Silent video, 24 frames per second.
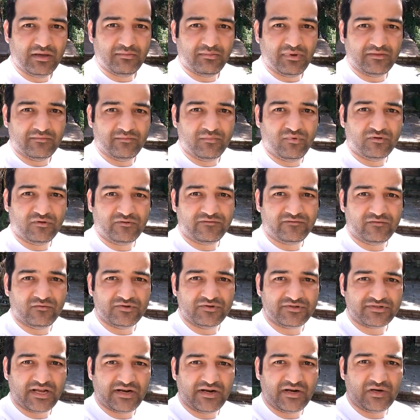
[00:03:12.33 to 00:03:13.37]
But both
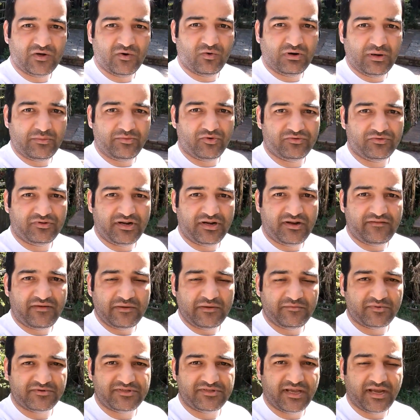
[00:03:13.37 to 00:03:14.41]
phones can record up to 30 frames per